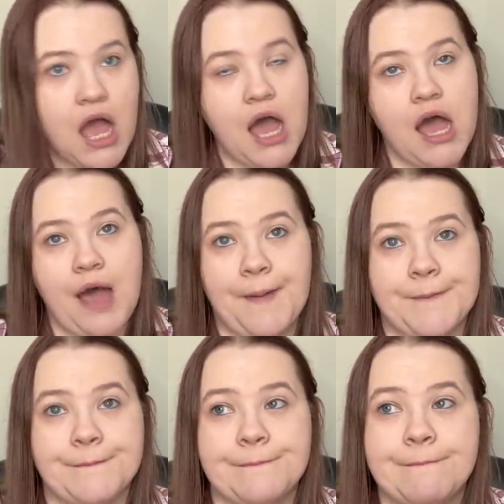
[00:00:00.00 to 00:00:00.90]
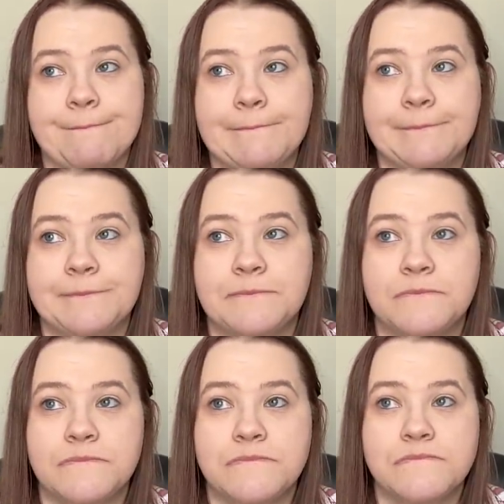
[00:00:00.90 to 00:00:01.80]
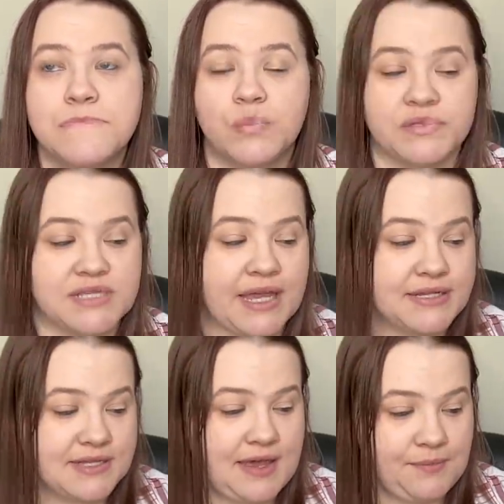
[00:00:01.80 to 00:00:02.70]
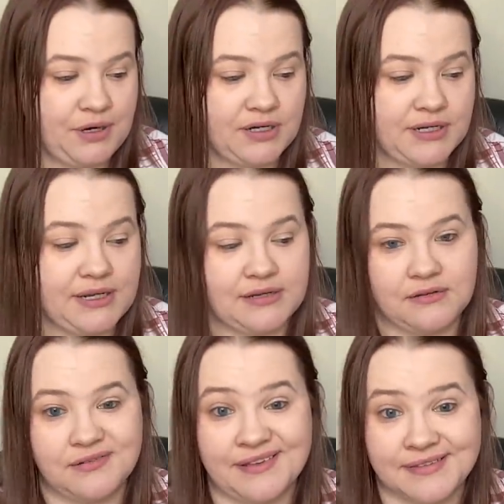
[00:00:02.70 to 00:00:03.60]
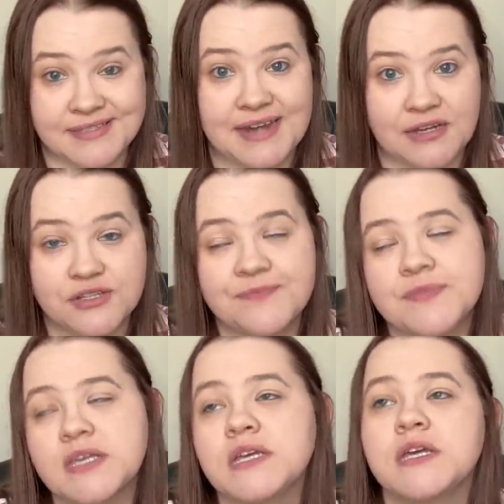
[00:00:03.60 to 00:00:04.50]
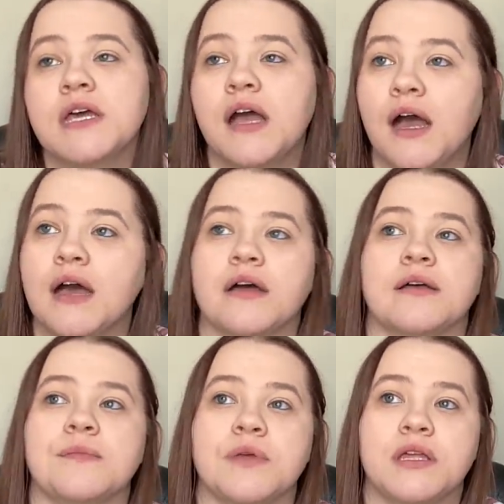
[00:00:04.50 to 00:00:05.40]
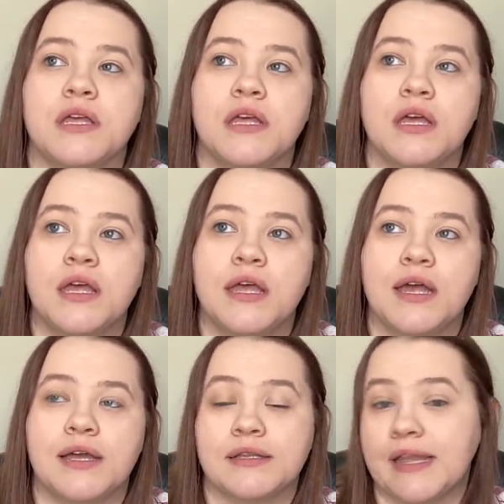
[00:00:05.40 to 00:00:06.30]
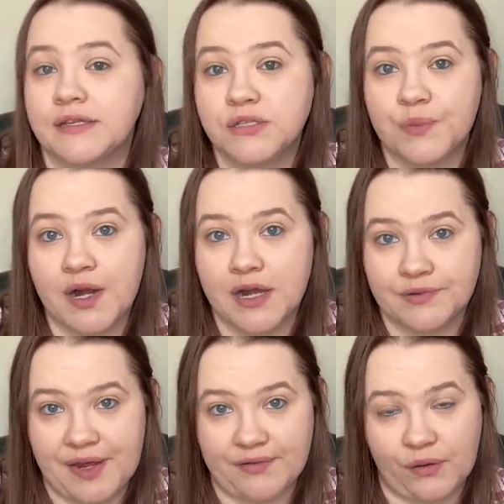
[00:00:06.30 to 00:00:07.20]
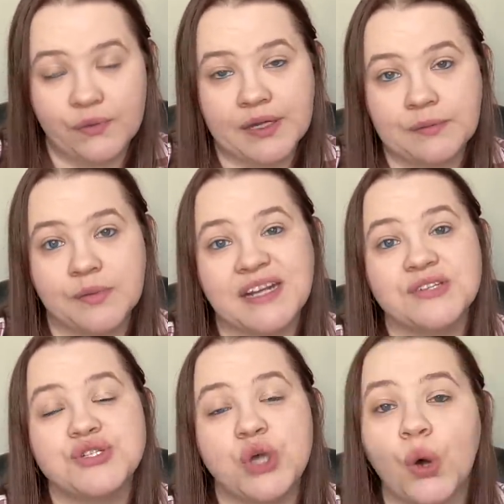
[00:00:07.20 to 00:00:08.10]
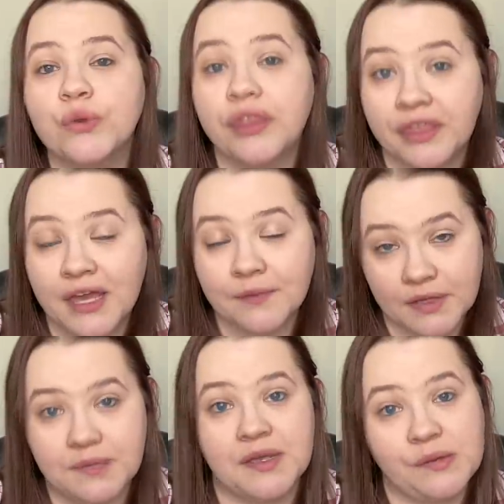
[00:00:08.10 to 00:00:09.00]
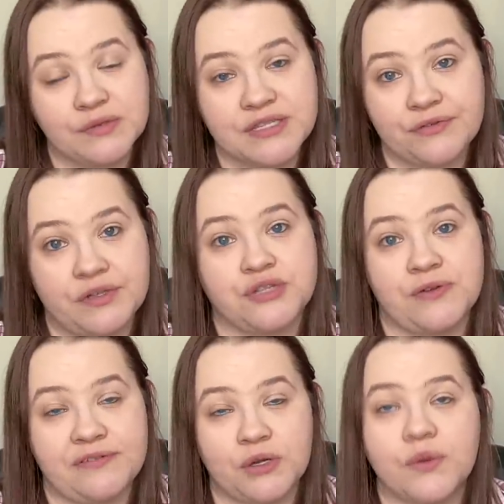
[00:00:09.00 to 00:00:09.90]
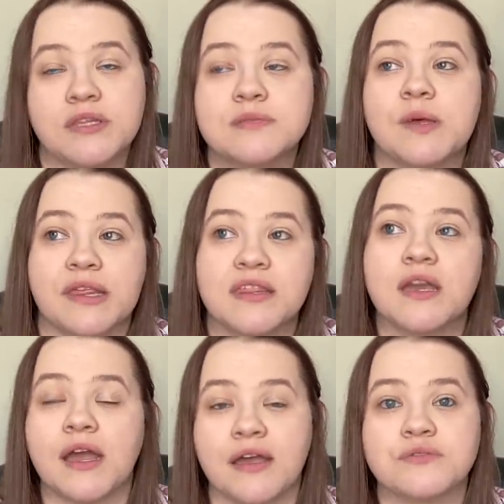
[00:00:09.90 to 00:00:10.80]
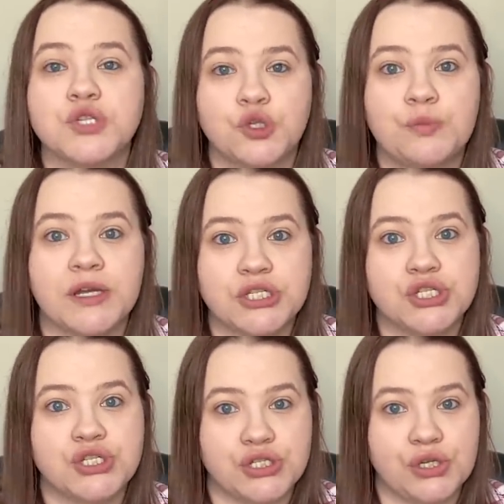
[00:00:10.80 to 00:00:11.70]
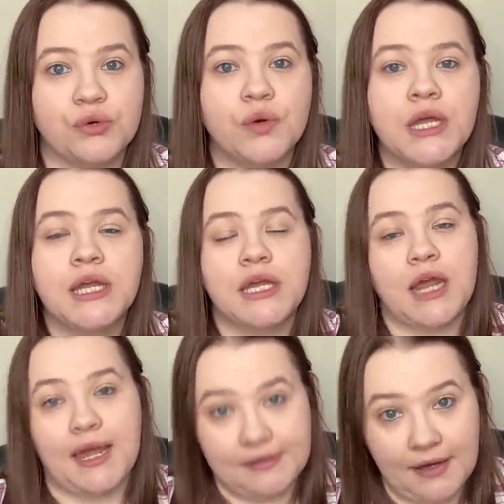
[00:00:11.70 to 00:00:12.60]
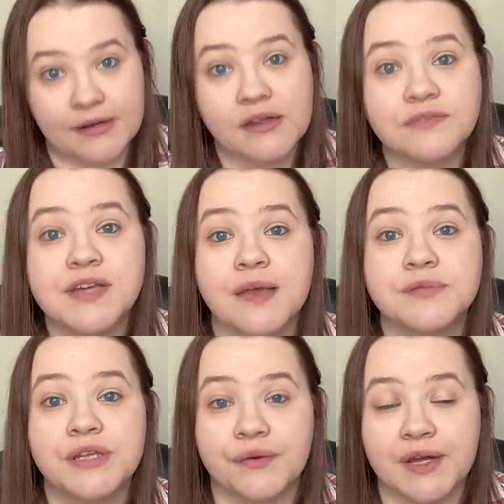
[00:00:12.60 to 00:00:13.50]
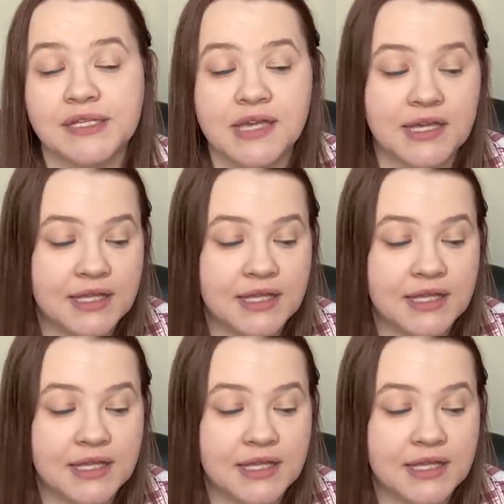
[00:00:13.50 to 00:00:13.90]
Um, once I get to that part in, in the stash. Um, I'd like to work on Raven Queen, but I don't think I'm going to be able to finish Raven Queen this month. I think I have too much to do and not enough time to do it